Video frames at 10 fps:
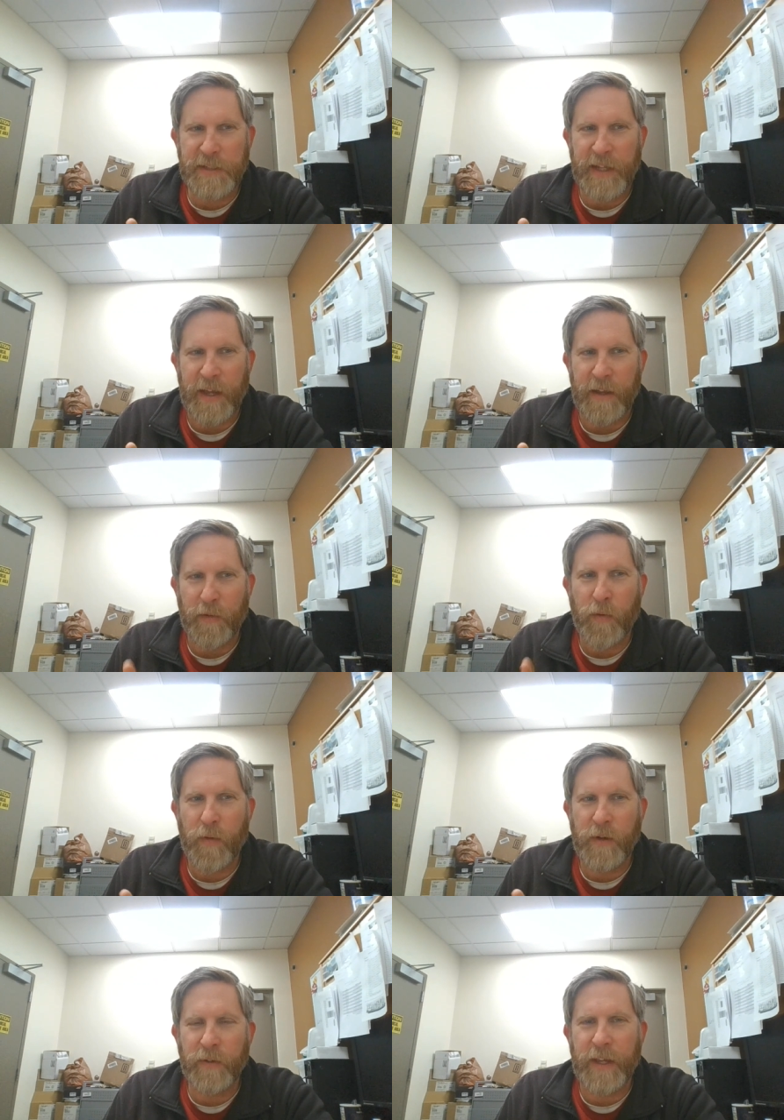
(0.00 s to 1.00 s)
stand,
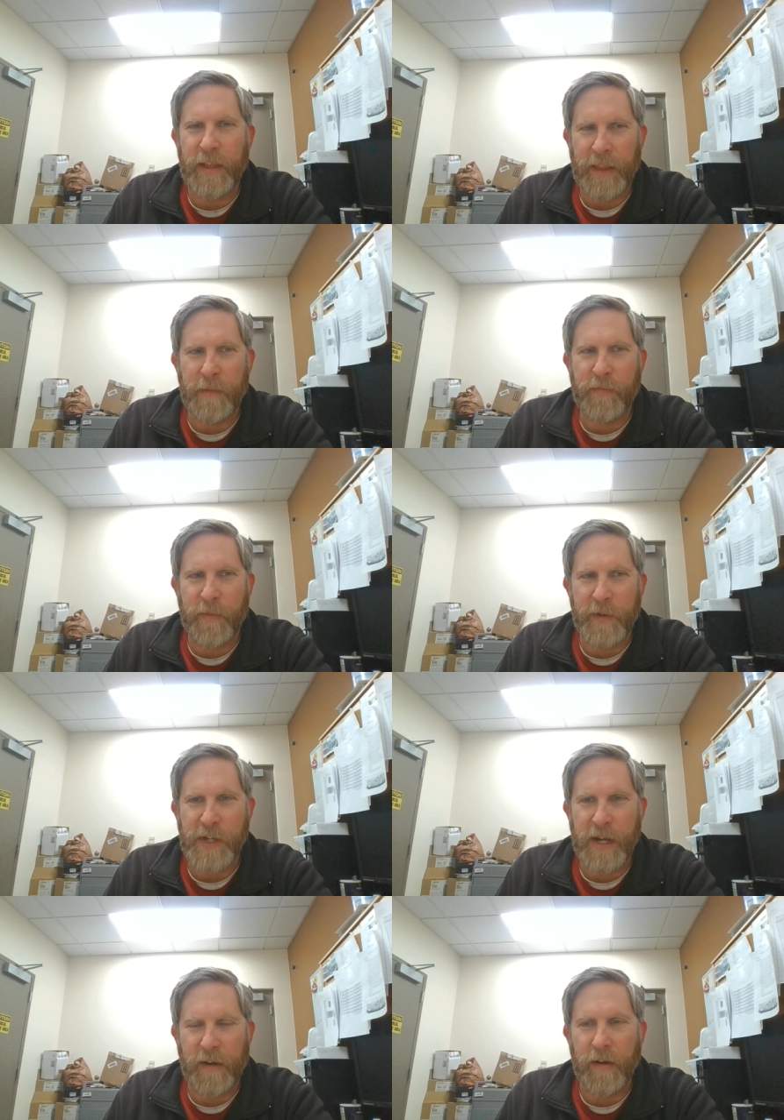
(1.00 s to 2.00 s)
or you'll get lit from the
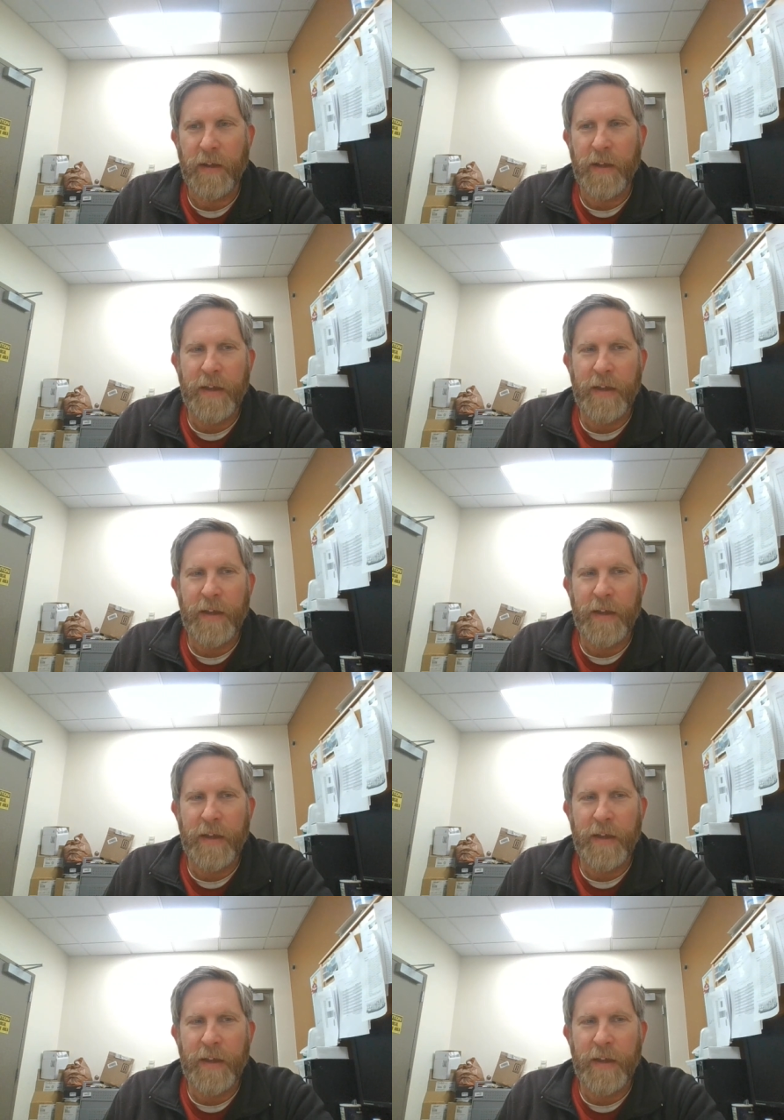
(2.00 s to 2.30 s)
checker.